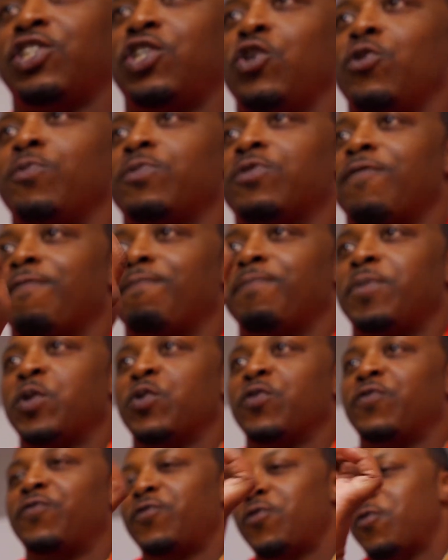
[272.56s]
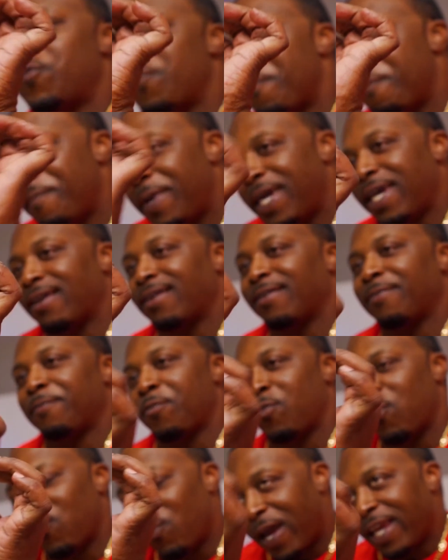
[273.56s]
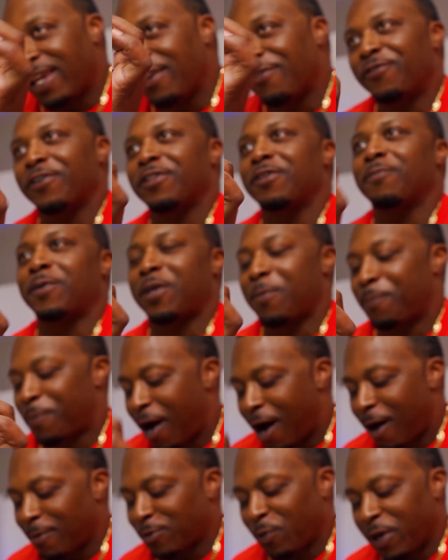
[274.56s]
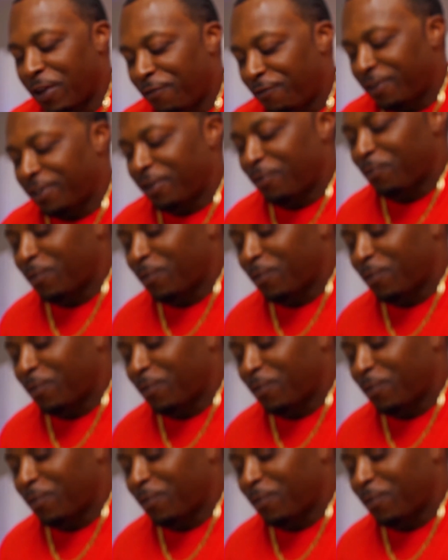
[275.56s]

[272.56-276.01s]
cubes of beautiful meat, ready for the kebabs, ready for the